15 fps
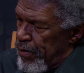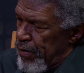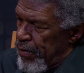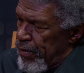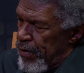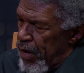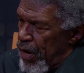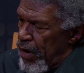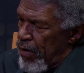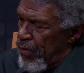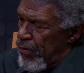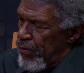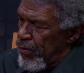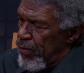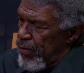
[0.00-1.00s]

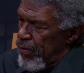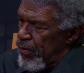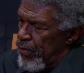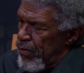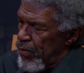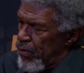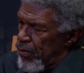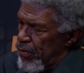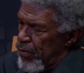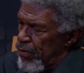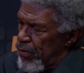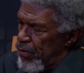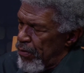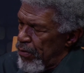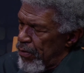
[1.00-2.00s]
Now,
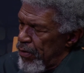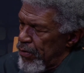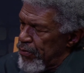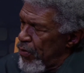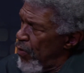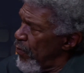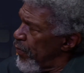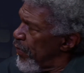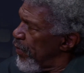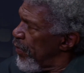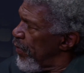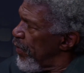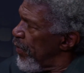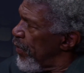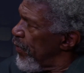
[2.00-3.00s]
it's over.
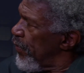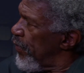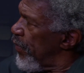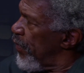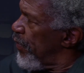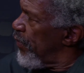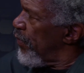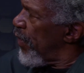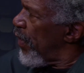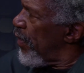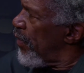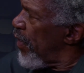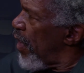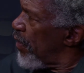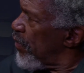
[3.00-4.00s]
They
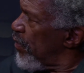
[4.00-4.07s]
done locked